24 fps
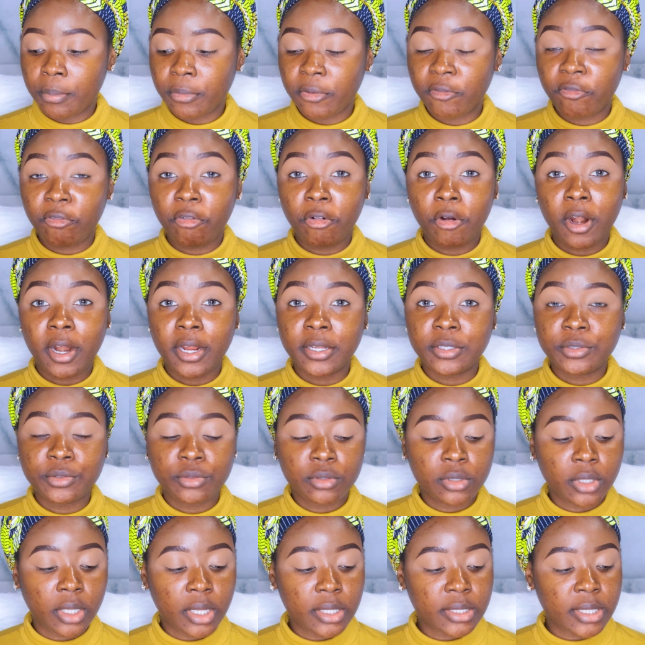Before I do
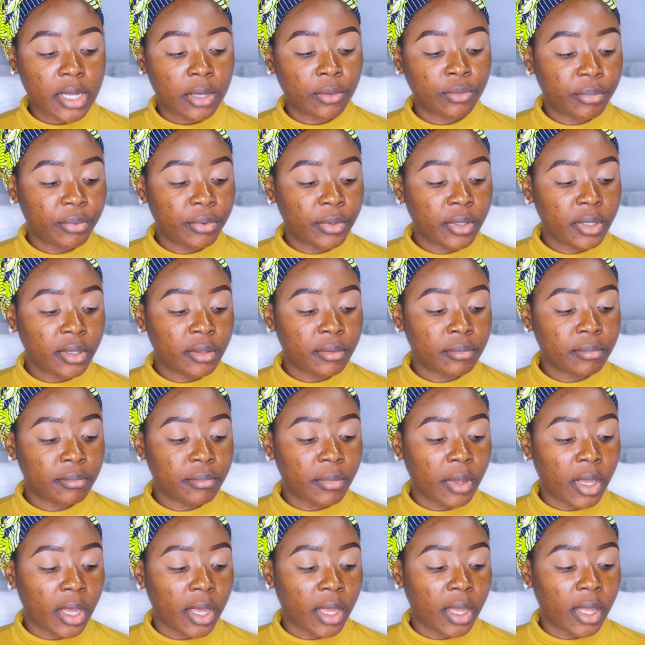that, I'll put in
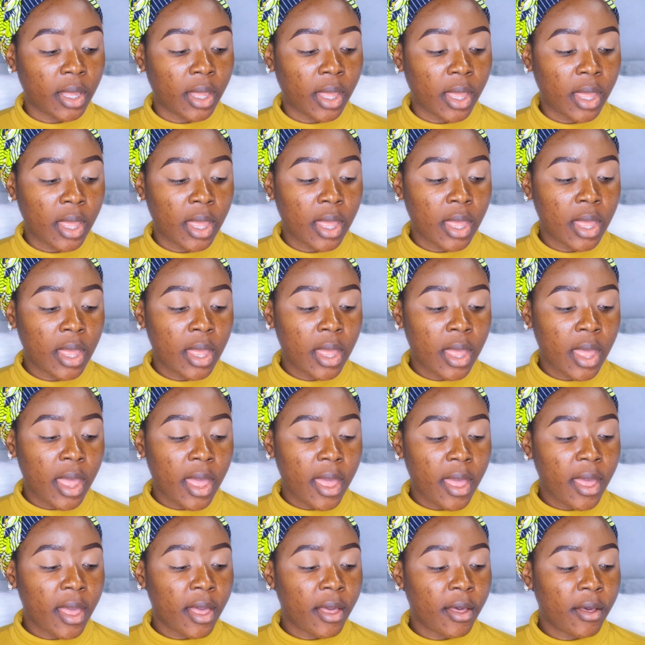my
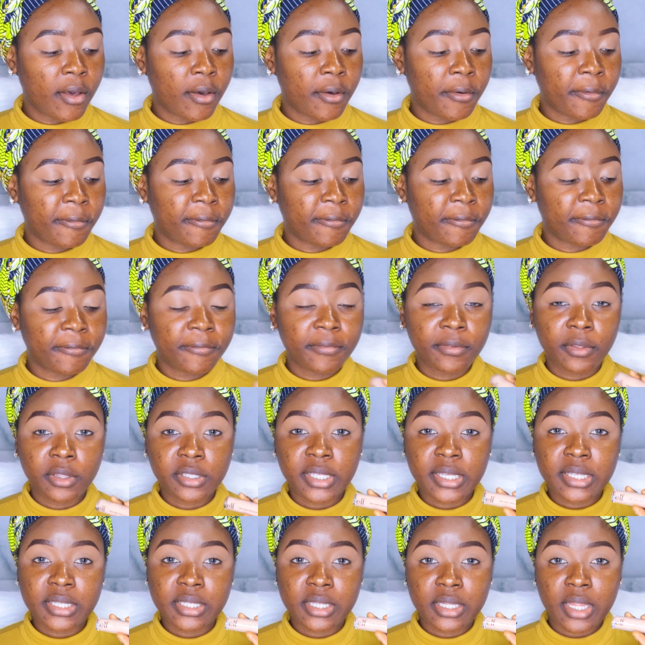e.l.f.
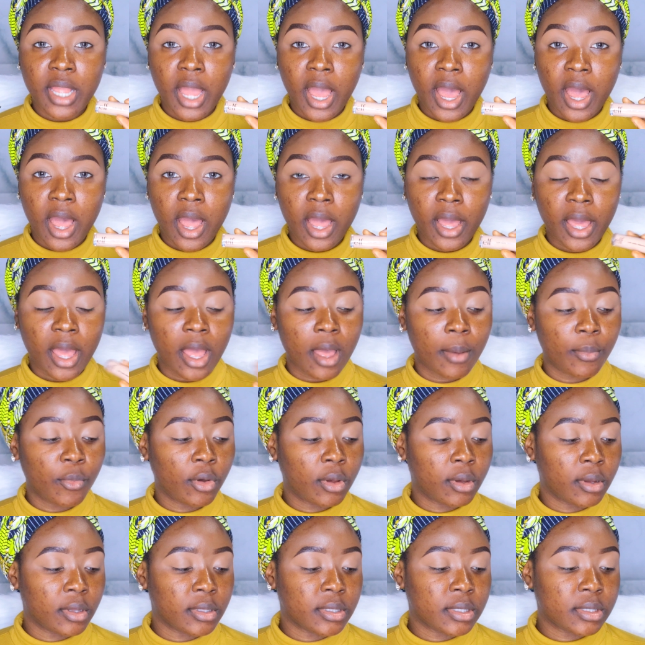16-hour camo
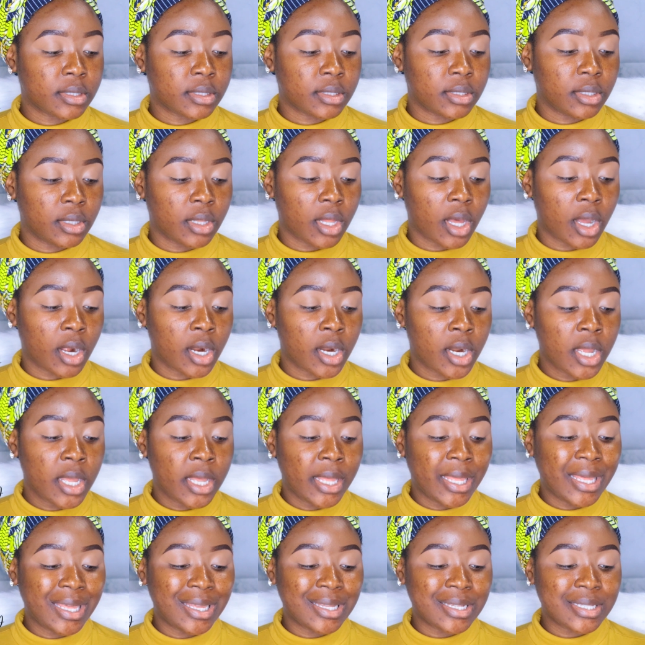concealer
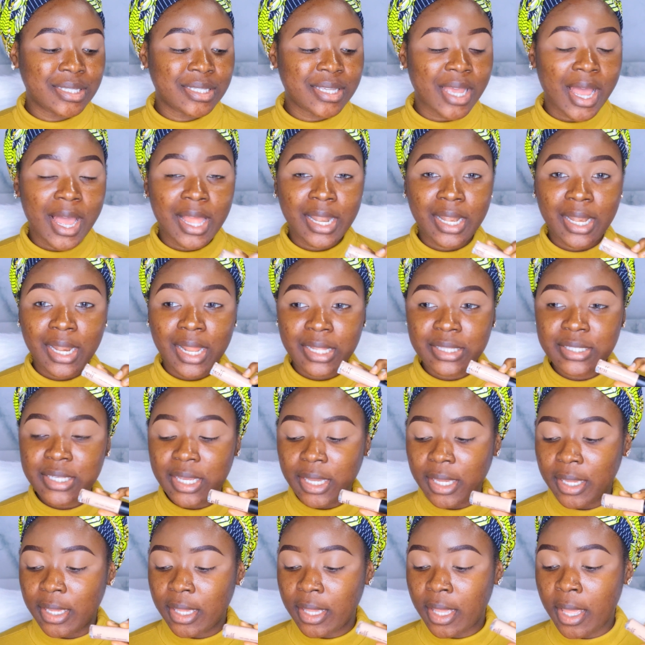in tan
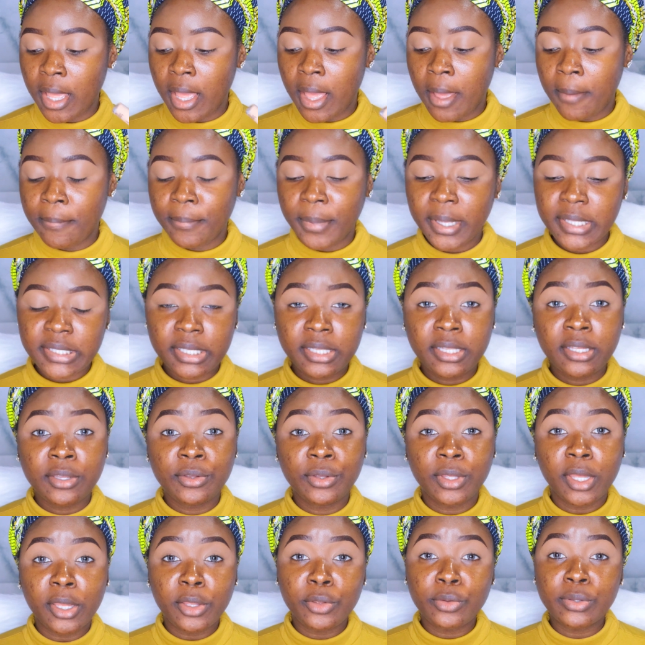latte. Basically,
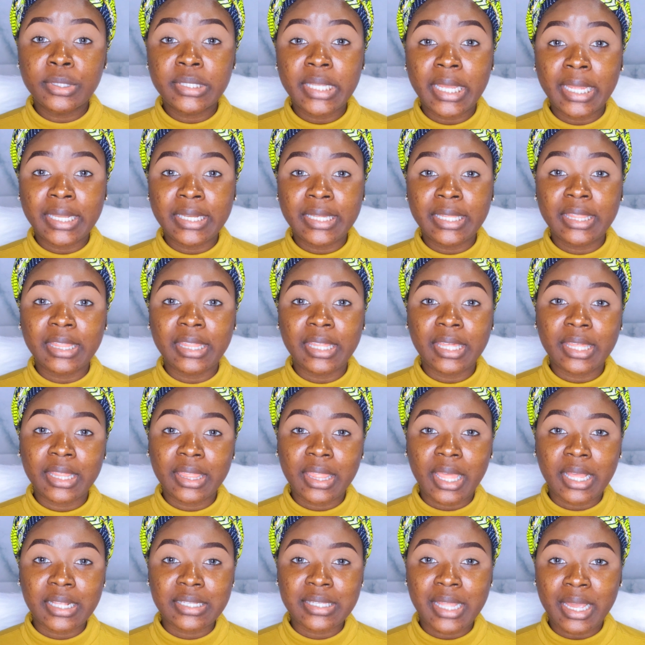you can use anything
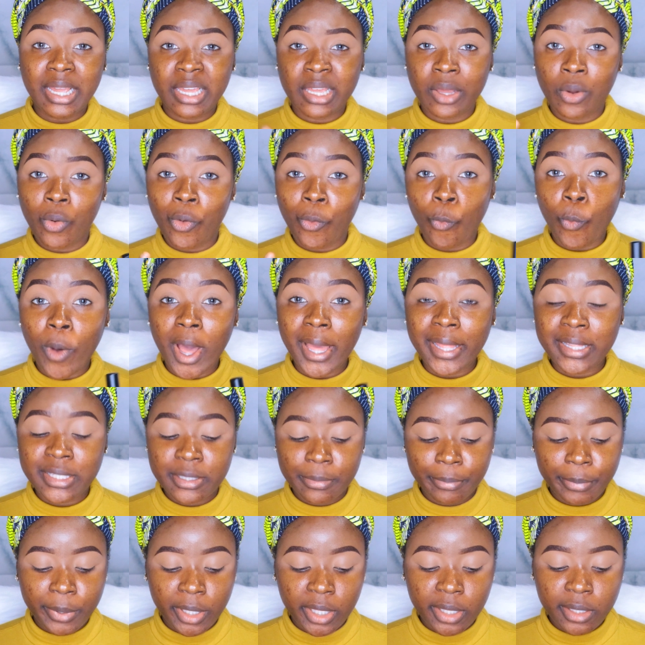that's like a
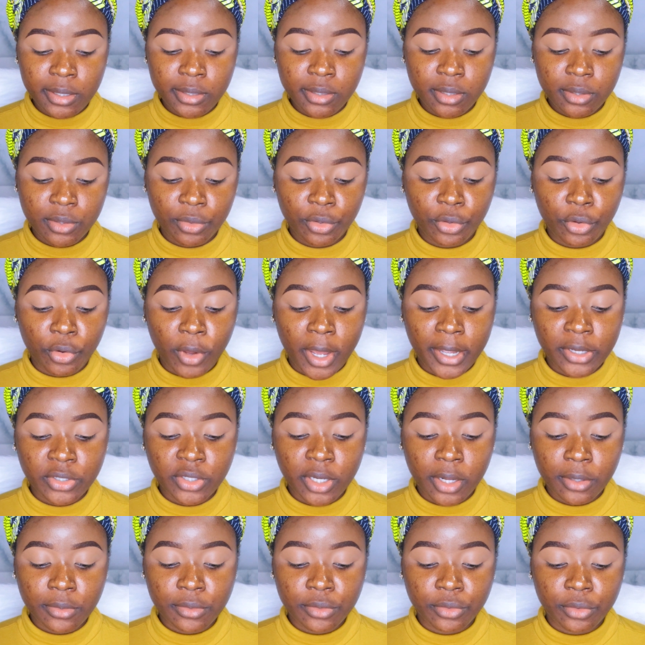white base, so your
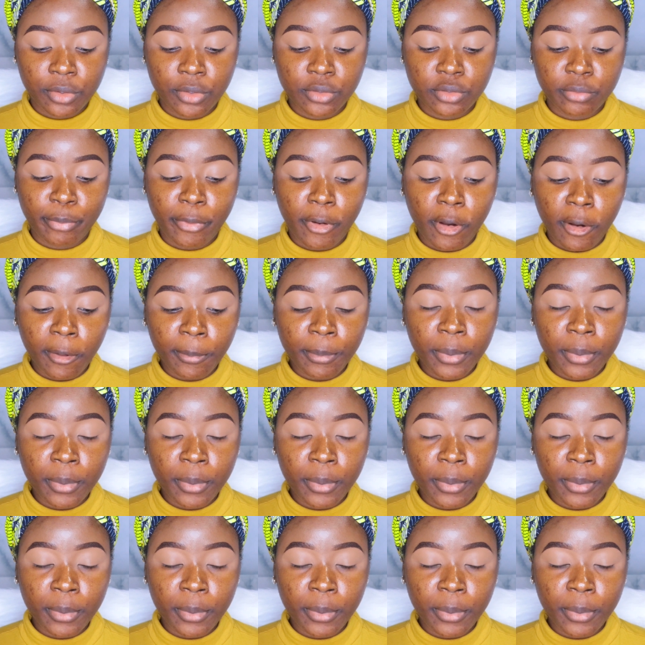eyeshadow is going to pop.